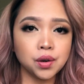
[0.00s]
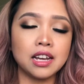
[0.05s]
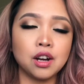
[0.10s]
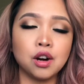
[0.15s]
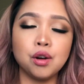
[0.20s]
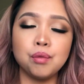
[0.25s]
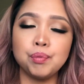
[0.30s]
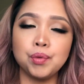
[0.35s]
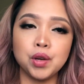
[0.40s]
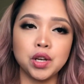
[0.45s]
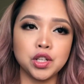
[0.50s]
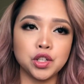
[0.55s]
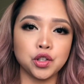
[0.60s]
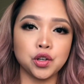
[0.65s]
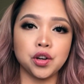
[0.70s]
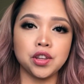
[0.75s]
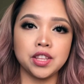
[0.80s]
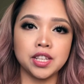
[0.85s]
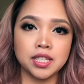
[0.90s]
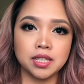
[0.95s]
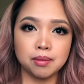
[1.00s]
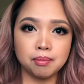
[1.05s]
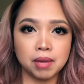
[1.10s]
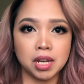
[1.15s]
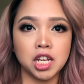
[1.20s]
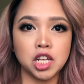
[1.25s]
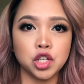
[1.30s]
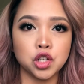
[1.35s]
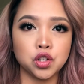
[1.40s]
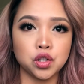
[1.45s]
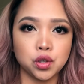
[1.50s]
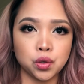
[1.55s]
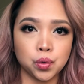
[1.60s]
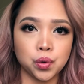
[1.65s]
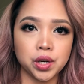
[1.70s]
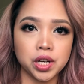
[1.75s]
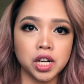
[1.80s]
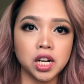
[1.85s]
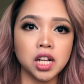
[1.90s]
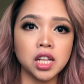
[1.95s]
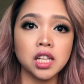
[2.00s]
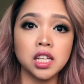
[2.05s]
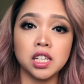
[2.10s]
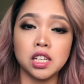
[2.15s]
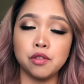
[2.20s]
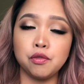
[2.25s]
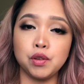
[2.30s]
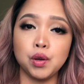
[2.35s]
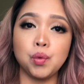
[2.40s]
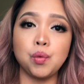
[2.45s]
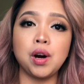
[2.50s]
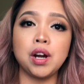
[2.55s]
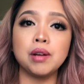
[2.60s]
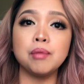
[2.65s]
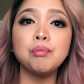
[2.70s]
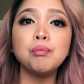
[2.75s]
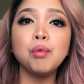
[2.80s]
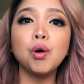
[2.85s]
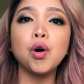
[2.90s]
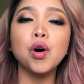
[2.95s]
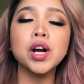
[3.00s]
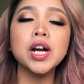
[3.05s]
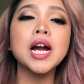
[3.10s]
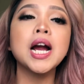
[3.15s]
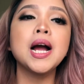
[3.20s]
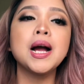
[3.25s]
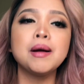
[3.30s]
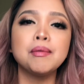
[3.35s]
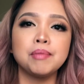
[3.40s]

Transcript: I hope you enjoyed this mini tutorial, and if you want more,